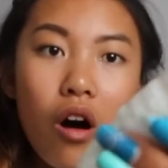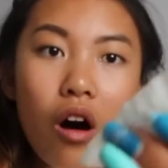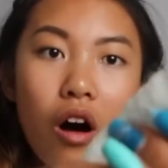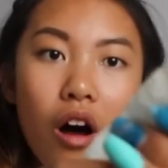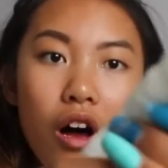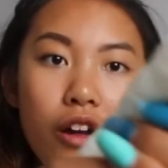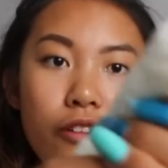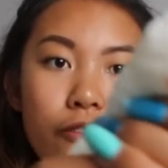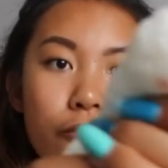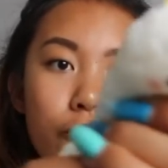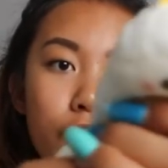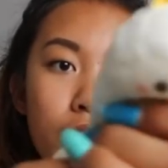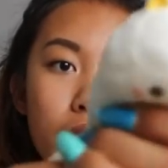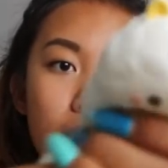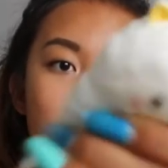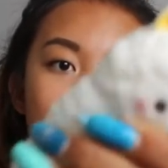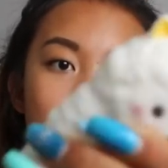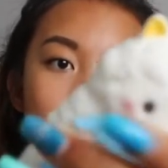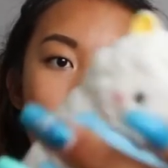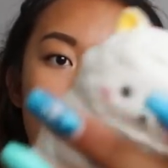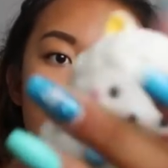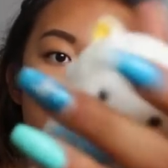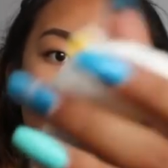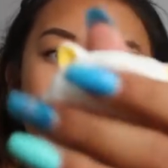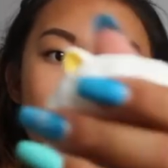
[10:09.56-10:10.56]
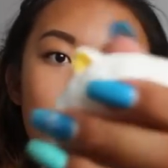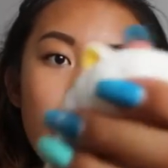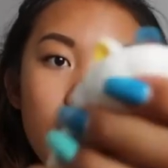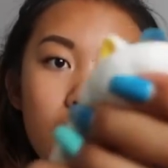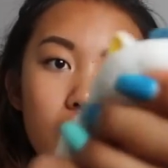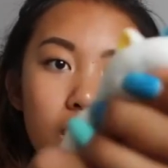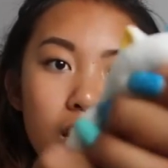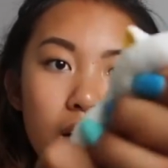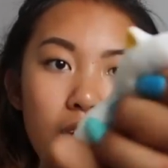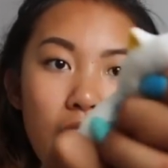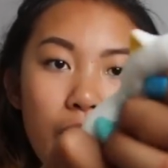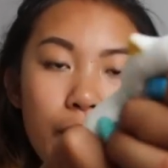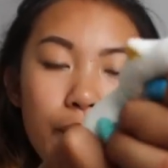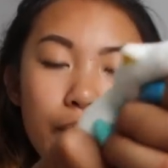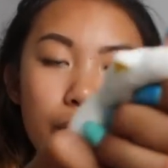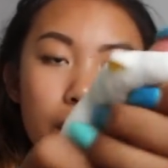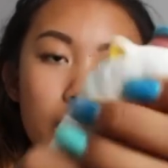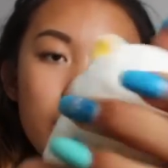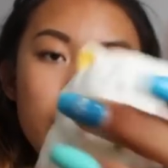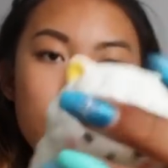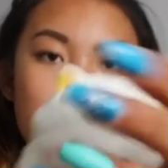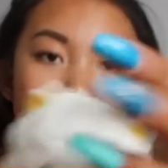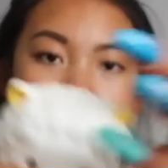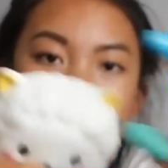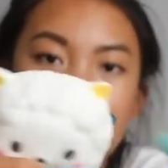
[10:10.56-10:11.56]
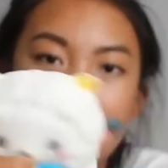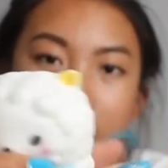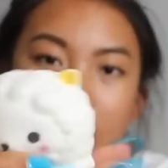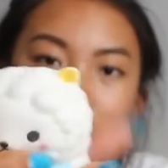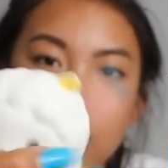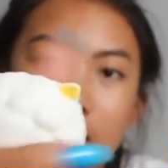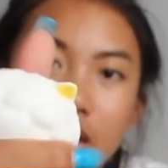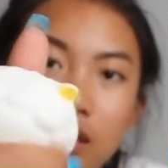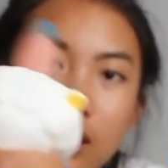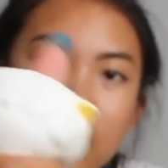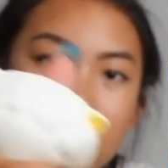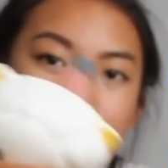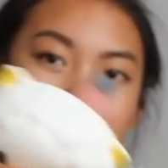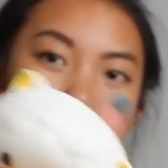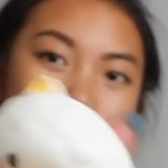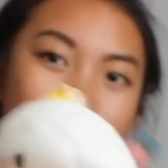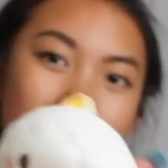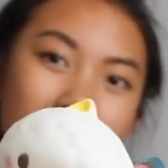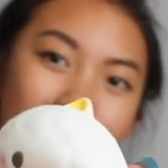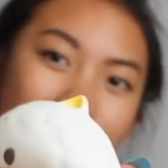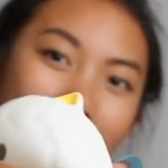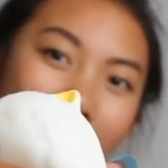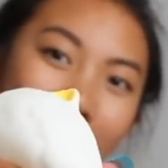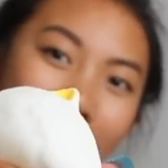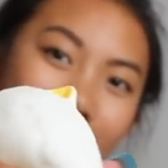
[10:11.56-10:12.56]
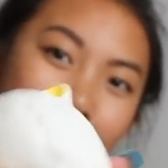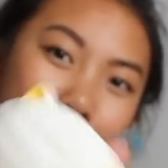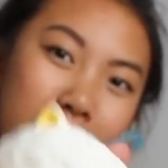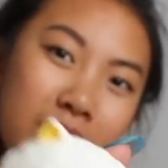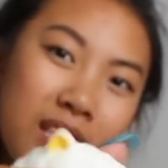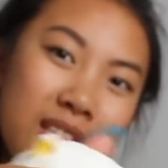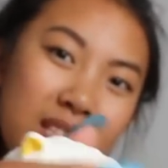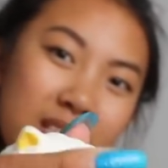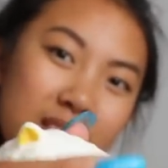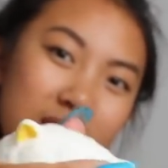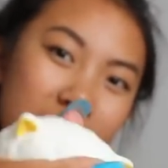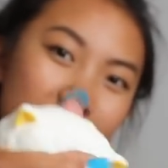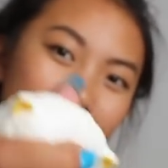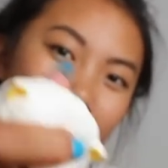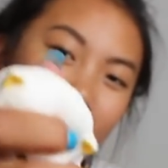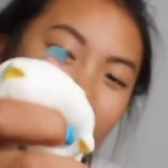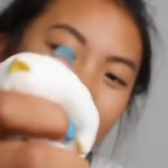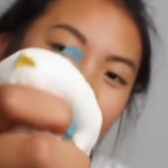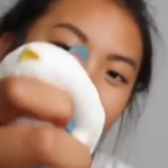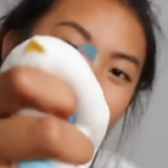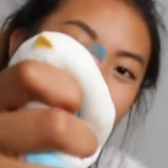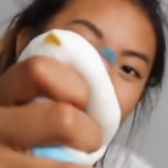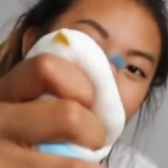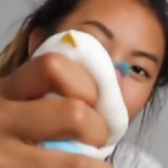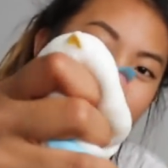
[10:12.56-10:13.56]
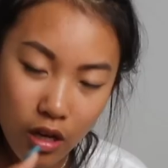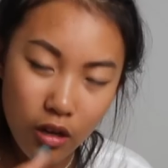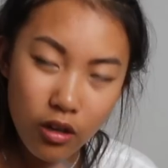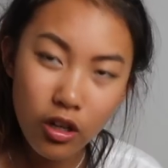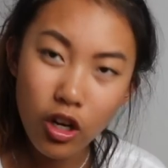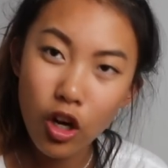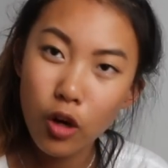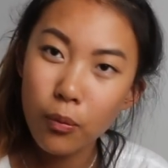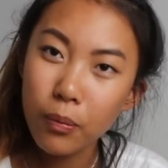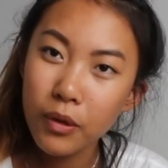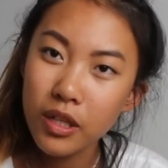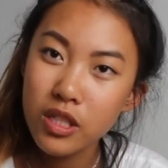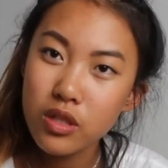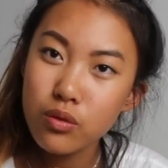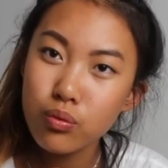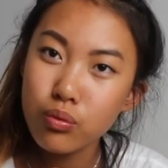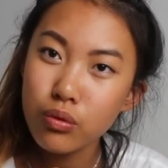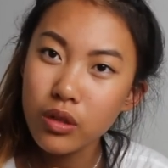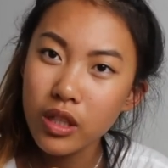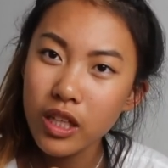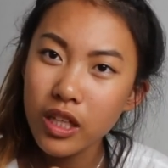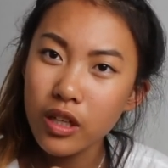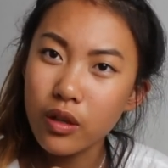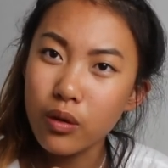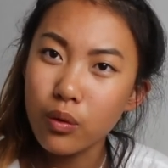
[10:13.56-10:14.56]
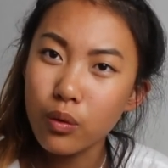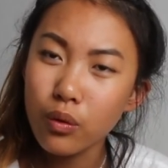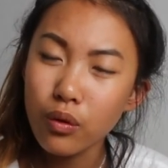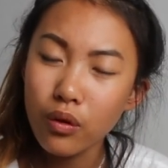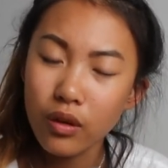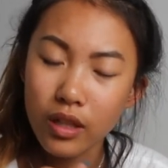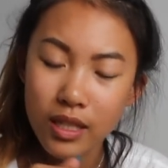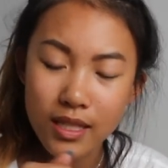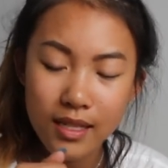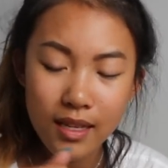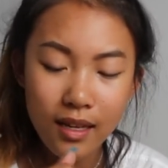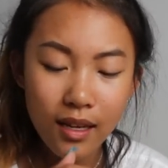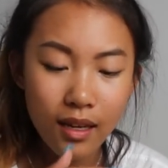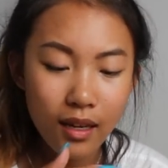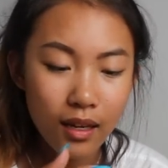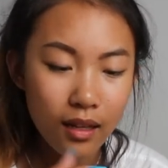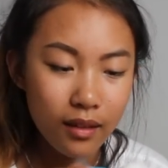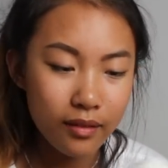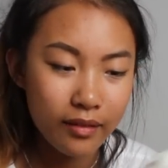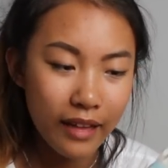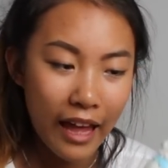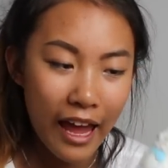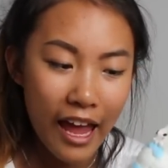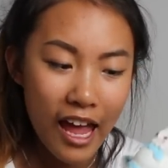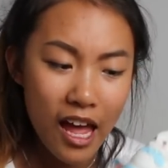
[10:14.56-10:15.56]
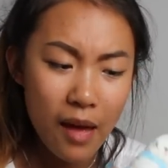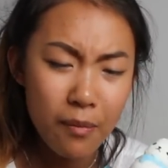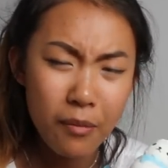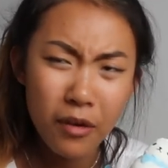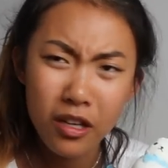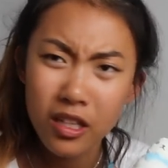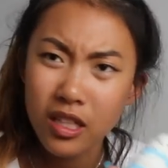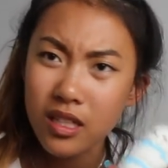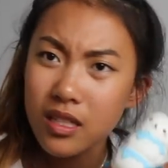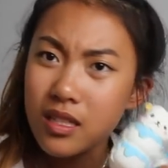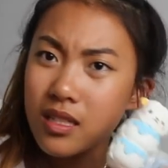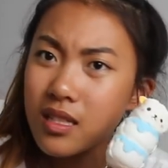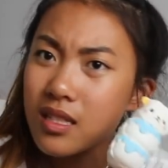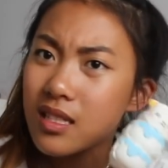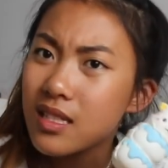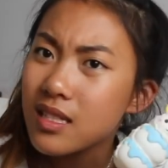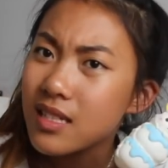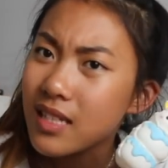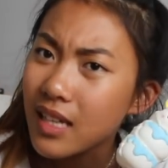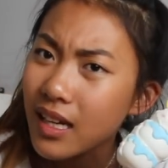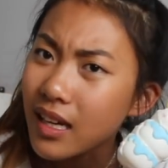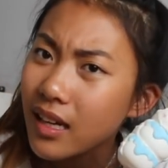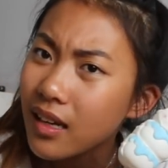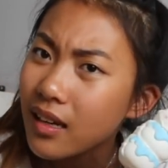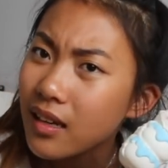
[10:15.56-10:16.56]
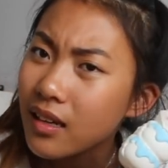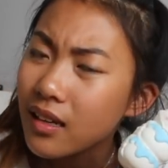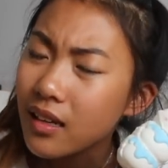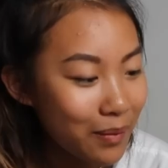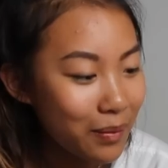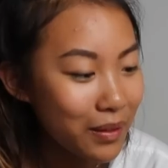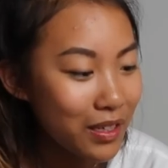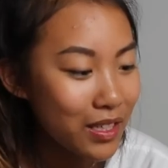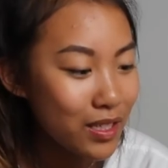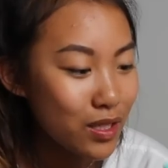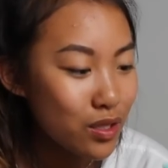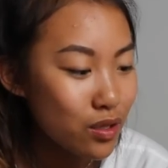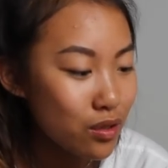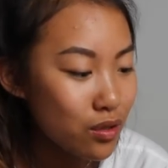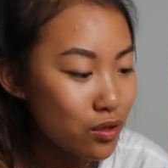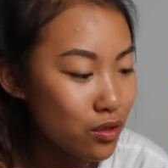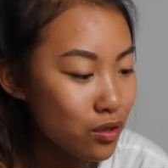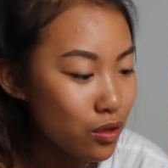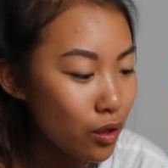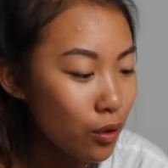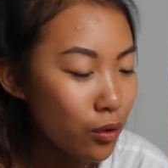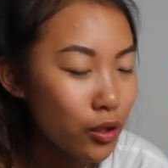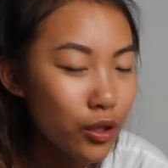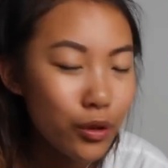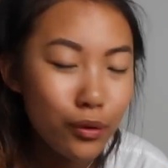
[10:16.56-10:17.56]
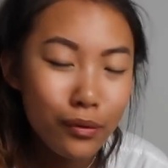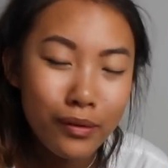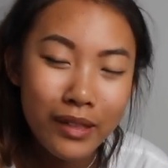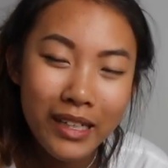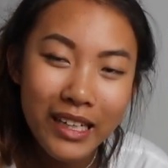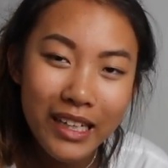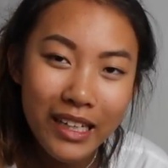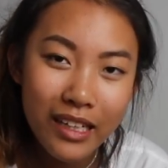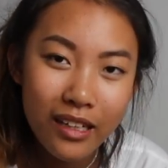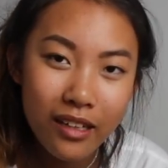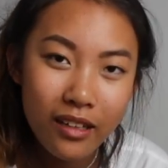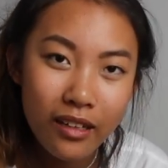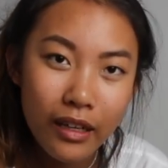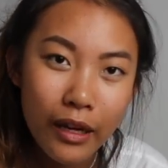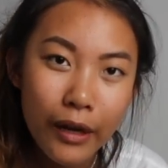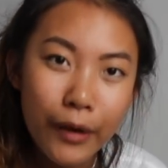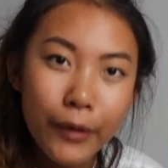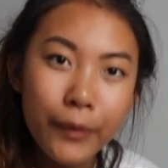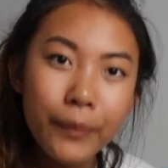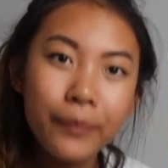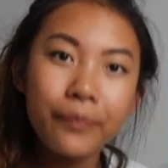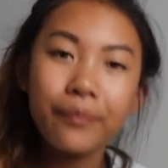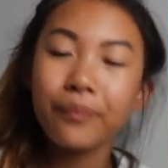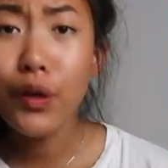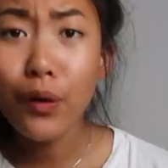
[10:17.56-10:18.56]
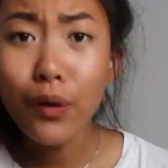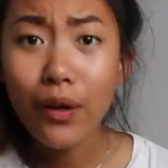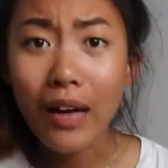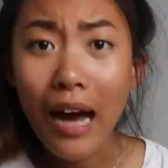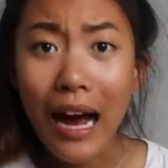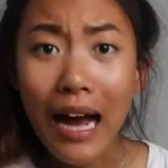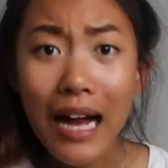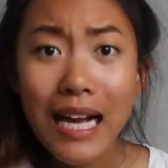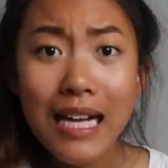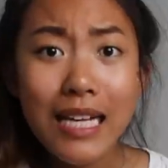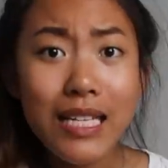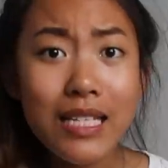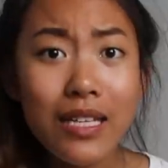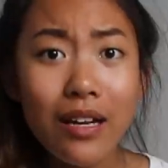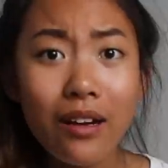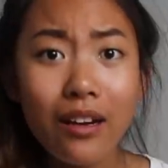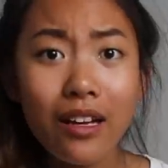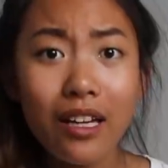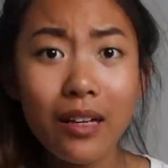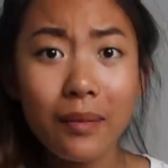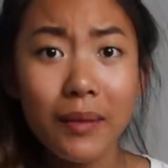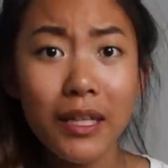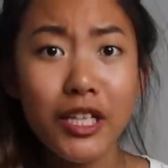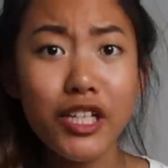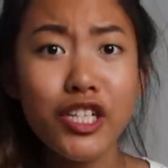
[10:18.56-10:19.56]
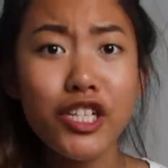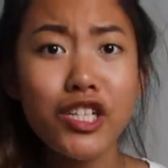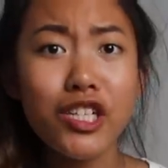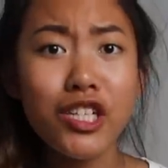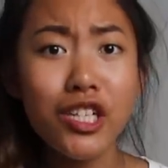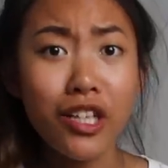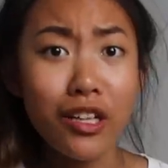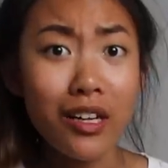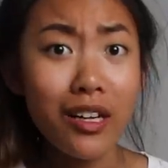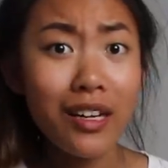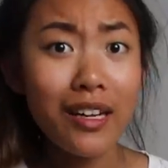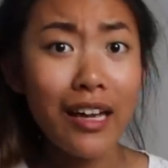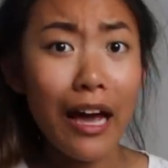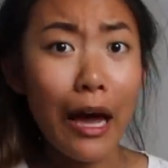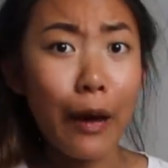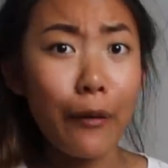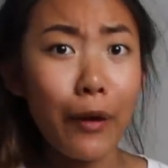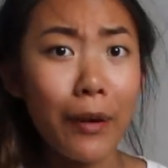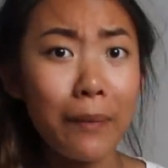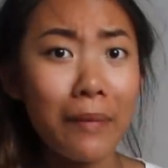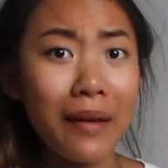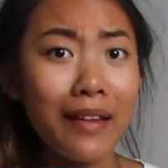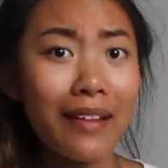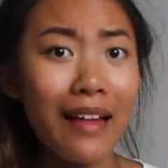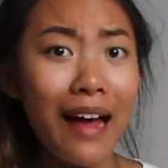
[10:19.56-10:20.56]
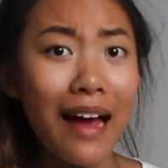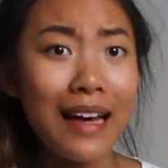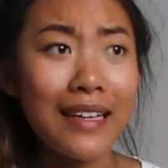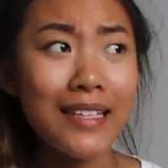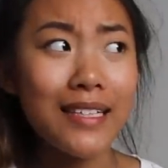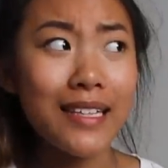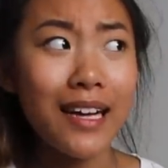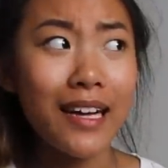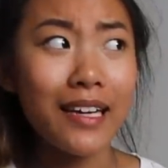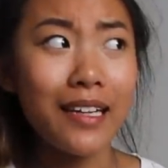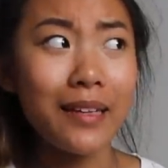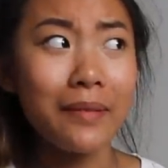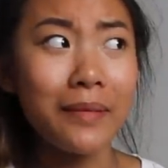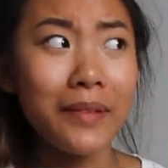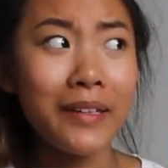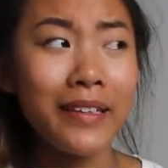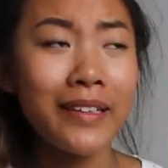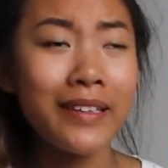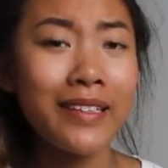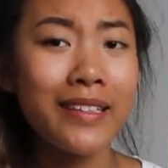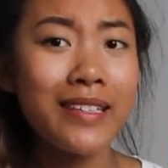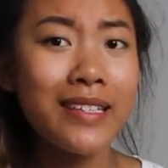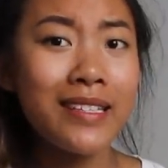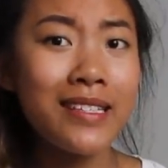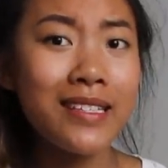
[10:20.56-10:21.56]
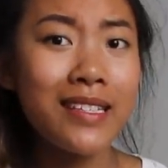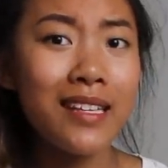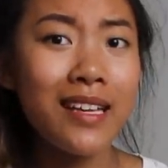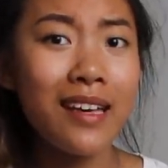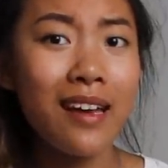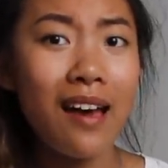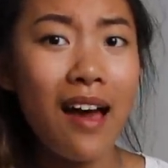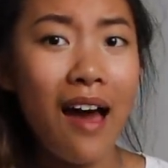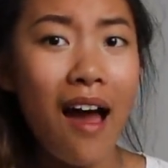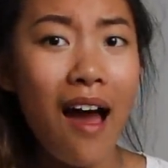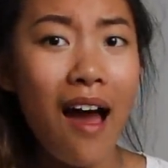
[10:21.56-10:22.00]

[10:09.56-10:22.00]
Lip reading: odd feeling. Like, I feel like there's, like, slime inside. I don't know, but it's really cool. It's like a lamb on a stick, but it's so unique, you know? You guys are gonna be shook at what my last item is.